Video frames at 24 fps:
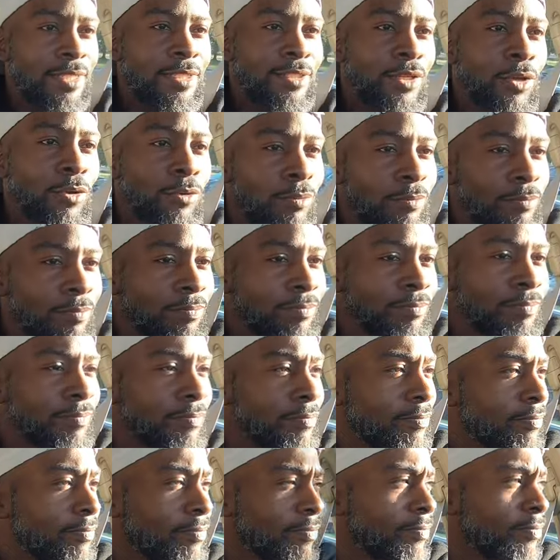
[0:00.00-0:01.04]
So
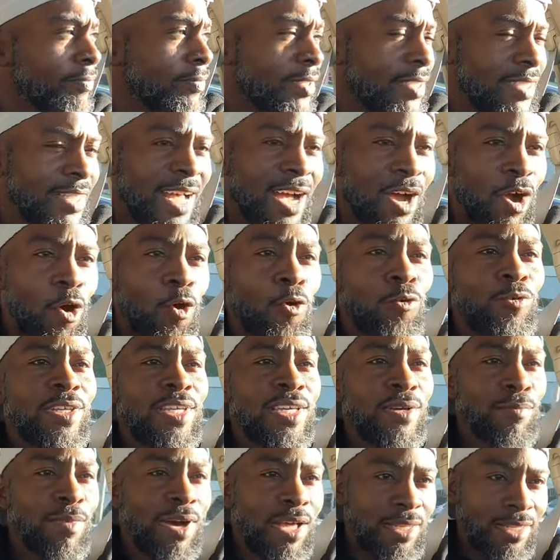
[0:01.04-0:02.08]
not
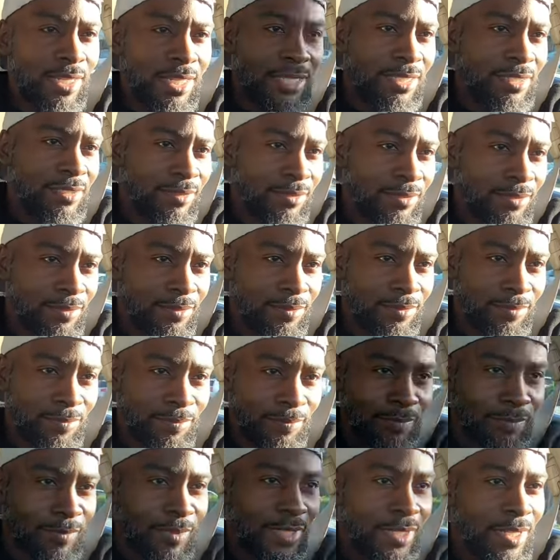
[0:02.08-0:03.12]
only am I late,
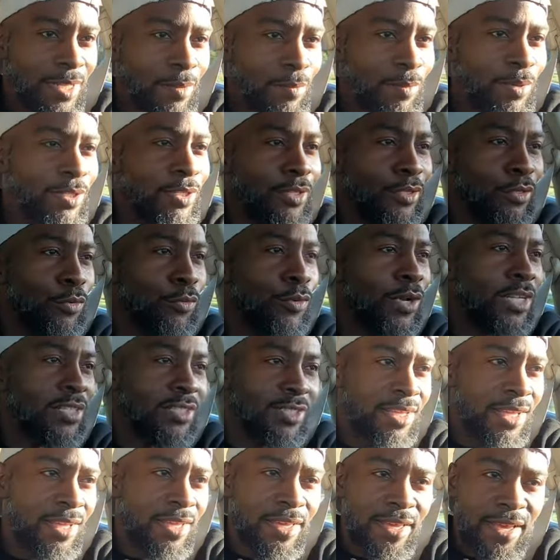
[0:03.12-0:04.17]
but the
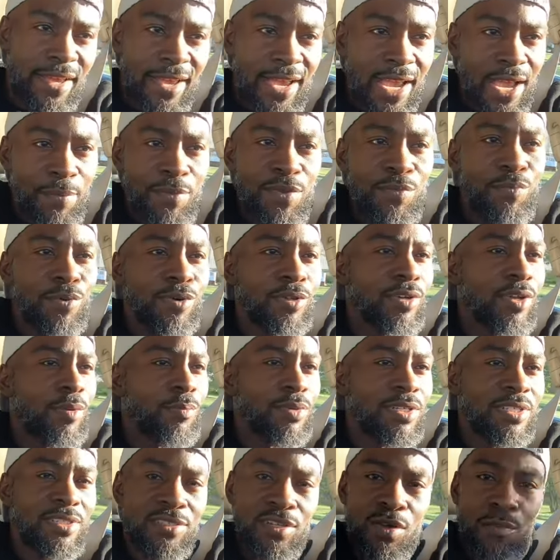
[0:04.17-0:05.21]
directions I had me pulling
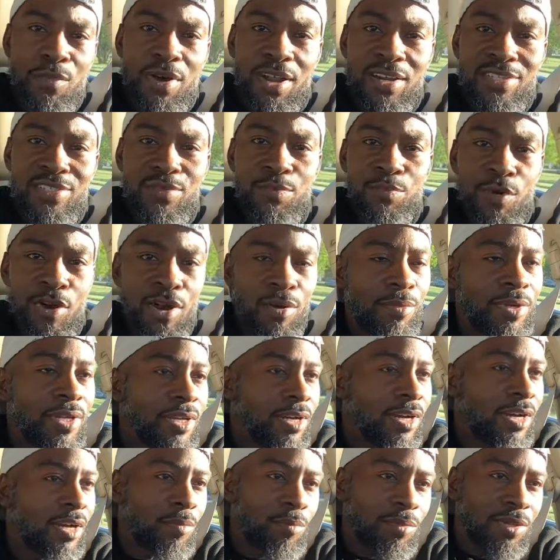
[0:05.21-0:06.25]
up in somebody's
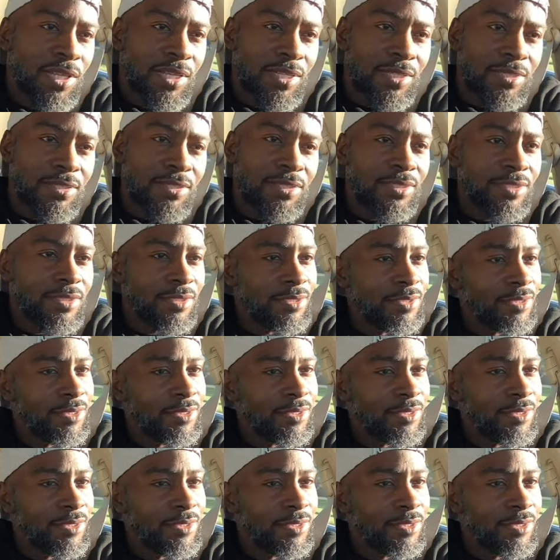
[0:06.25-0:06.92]
apartment complex.